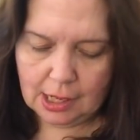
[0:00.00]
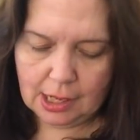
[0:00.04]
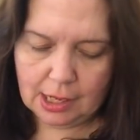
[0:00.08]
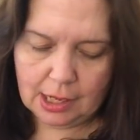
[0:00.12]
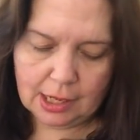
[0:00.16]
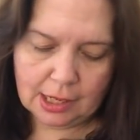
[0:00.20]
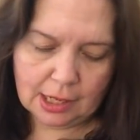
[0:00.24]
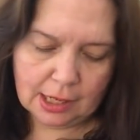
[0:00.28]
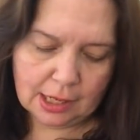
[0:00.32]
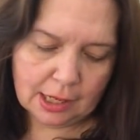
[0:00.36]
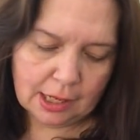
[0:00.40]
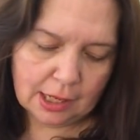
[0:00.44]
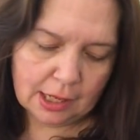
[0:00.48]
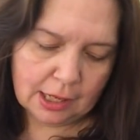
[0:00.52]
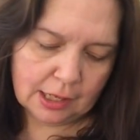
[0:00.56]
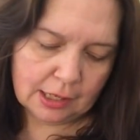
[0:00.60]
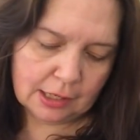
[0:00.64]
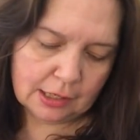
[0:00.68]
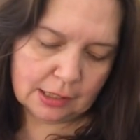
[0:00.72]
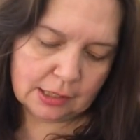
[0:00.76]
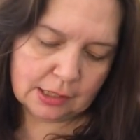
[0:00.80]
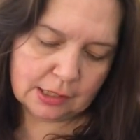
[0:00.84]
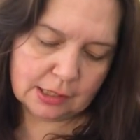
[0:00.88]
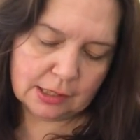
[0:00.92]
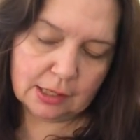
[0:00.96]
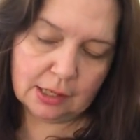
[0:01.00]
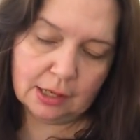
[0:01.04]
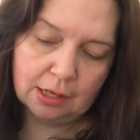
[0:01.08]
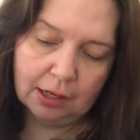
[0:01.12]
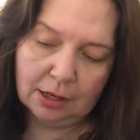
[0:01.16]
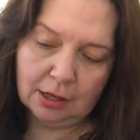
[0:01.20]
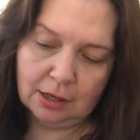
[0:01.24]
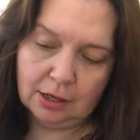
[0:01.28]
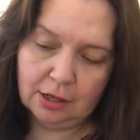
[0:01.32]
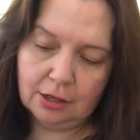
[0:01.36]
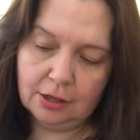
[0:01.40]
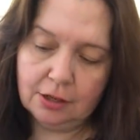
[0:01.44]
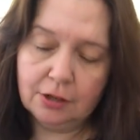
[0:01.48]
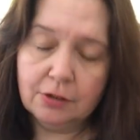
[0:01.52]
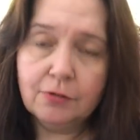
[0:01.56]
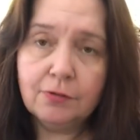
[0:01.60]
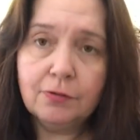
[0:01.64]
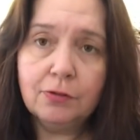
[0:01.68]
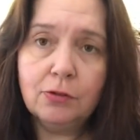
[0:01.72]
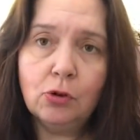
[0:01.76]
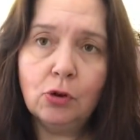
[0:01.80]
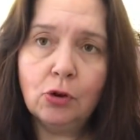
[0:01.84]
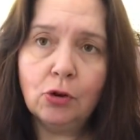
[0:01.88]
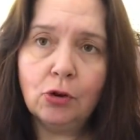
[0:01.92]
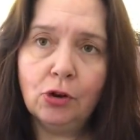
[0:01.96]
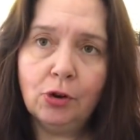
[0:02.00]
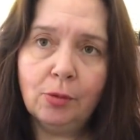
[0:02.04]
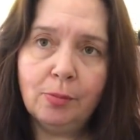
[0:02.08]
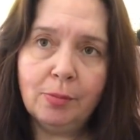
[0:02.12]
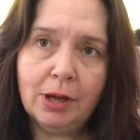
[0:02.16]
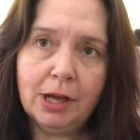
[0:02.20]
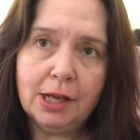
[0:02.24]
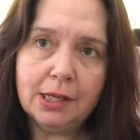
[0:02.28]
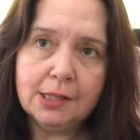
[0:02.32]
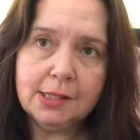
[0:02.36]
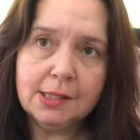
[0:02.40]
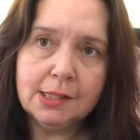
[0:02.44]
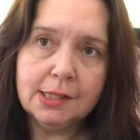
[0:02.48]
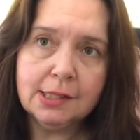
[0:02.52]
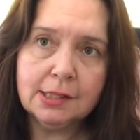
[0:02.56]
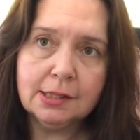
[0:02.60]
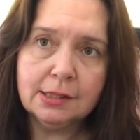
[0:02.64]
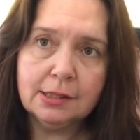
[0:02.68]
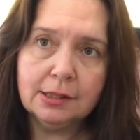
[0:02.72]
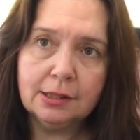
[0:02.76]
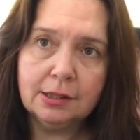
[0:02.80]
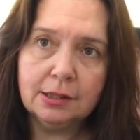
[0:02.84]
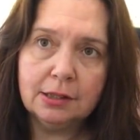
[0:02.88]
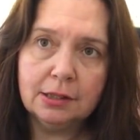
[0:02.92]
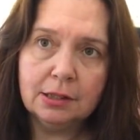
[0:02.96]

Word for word: And uh, floral moss.